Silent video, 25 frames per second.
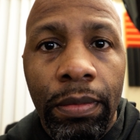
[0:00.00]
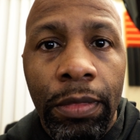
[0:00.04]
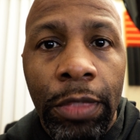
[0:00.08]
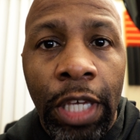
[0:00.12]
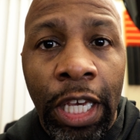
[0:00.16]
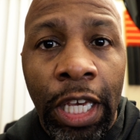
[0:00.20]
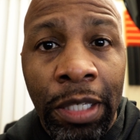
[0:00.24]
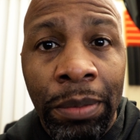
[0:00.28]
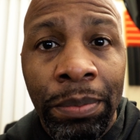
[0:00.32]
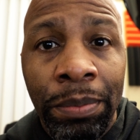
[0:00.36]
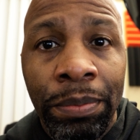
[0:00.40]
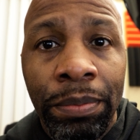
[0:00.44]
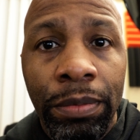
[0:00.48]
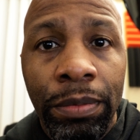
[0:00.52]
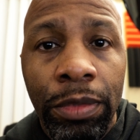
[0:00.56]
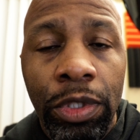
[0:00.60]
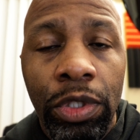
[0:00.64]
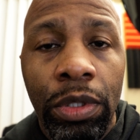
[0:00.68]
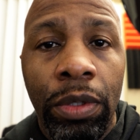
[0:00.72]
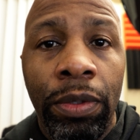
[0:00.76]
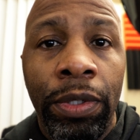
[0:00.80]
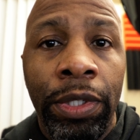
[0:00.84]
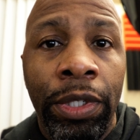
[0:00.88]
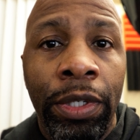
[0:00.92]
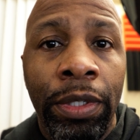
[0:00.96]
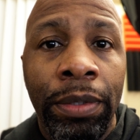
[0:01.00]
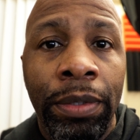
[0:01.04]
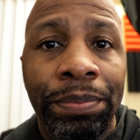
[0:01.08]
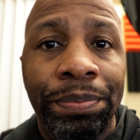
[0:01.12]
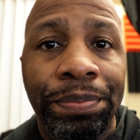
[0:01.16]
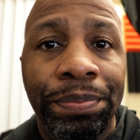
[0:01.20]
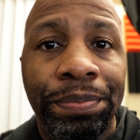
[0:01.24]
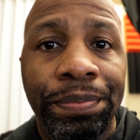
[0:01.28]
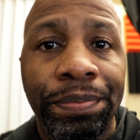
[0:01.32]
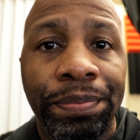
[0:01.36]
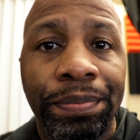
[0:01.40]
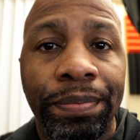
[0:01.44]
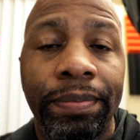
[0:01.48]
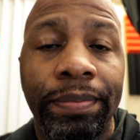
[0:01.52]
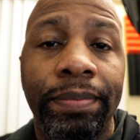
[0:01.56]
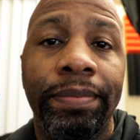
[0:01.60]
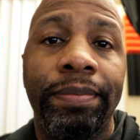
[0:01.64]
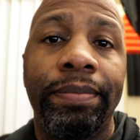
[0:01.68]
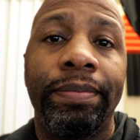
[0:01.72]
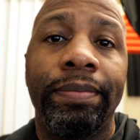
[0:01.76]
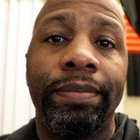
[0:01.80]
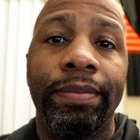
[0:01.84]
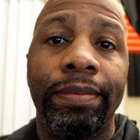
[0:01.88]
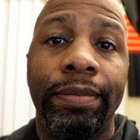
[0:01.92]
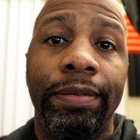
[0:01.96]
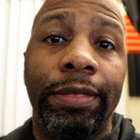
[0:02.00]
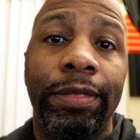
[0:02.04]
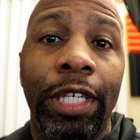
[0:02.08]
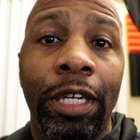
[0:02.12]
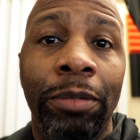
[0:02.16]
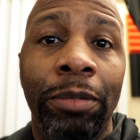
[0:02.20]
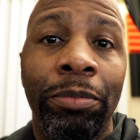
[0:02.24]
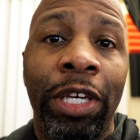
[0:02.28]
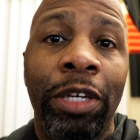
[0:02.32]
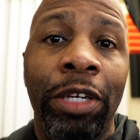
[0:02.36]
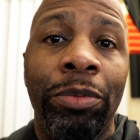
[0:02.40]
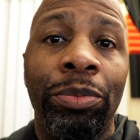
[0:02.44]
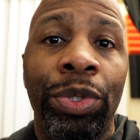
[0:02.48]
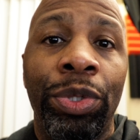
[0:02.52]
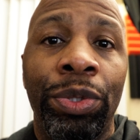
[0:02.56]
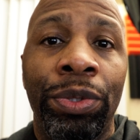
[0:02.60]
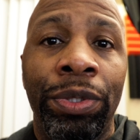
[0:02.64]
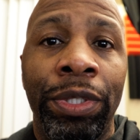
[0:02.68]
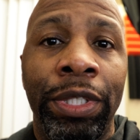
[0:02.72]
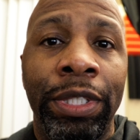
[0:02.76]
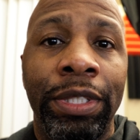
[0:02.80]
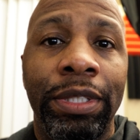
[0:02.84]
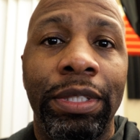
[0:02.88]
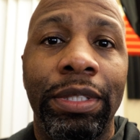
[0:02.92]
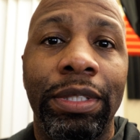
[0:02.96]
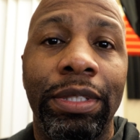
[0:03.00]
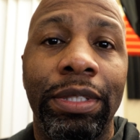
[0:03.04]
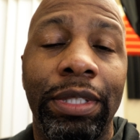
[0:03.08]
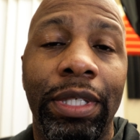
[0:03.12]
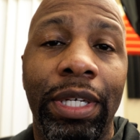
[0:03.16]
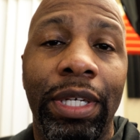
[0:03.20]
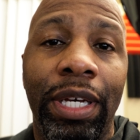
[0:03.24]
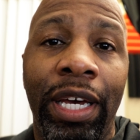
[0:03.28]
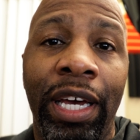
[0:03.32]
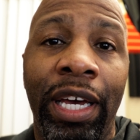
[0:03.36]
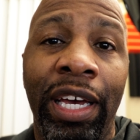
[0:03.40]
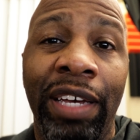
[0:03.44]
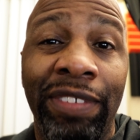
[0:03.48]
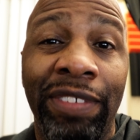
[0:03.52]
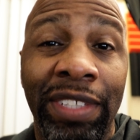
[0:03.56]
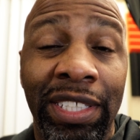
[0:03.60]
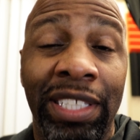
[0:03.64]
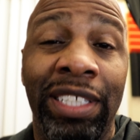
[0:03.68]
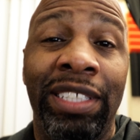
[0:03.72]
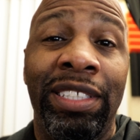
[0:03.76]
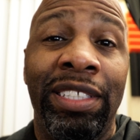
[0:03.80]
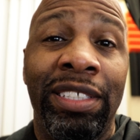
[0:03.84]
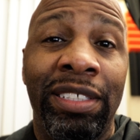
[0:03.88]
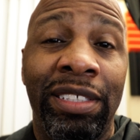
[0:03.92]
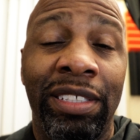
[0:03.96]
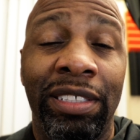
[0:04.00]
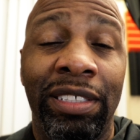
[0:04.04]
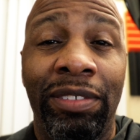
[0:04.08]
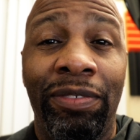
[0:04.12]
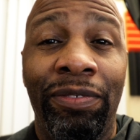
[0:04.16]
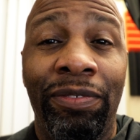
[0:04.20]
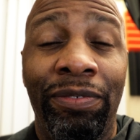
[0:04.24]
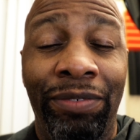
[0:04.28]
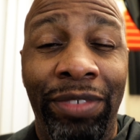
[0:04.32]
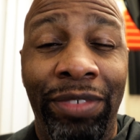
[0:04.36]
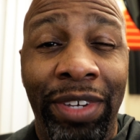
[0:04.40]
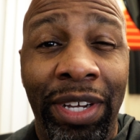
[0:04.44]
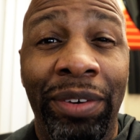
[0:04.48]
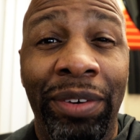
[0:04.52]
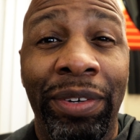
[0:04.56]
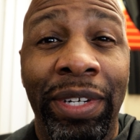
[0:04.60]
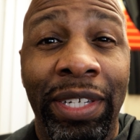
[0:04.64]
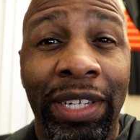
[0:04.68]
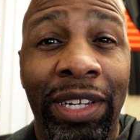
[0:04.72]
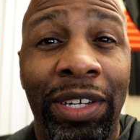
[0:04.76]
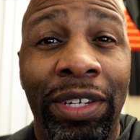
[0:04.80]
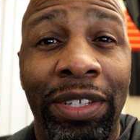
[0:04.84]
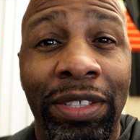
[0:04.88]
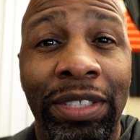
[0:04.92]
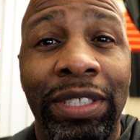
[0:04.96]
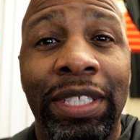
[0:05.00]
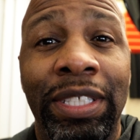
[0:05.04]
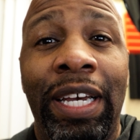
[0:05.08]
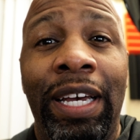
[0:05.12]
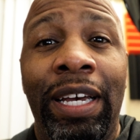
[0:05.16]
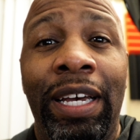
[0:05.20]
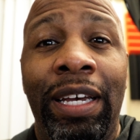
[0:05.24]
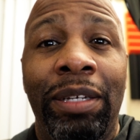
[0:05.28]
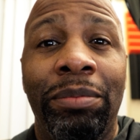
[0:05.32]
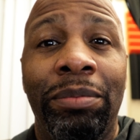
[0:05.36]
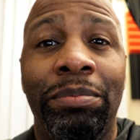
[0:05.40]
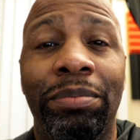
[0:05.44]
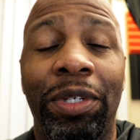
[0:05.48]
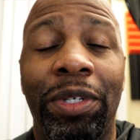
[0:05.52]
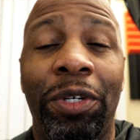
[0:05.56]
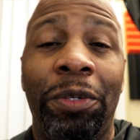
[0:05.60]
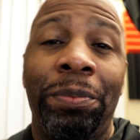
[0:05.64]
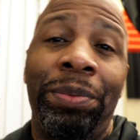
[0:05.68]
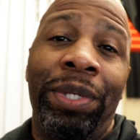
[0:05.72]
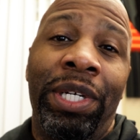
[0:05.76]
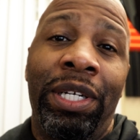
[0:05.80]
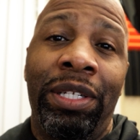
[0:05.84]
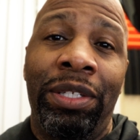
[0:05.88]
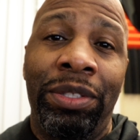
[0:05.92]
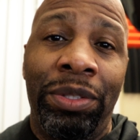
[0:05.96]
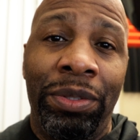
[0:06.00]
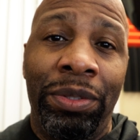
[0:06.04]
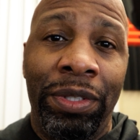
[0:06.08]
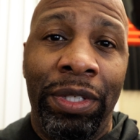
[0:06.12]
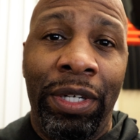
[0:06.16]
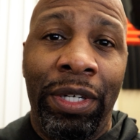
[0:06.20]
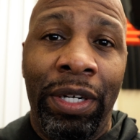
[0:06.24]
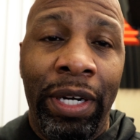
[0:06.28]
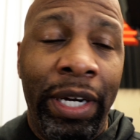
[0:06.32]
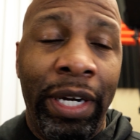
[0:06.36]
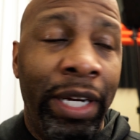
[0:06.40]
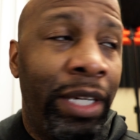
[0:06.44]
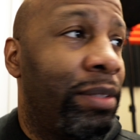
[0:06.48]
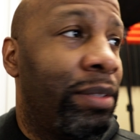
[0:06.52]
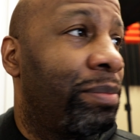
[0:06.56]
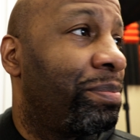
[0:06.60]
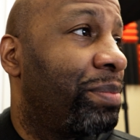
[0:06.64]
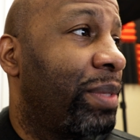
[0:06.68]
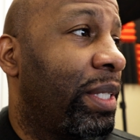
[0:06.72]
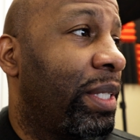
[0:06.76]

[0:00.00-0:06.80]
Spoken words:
Hey, what's going on? I'm at Pruitt. I haven't done this in a very long time. Hope y'all are doing alright.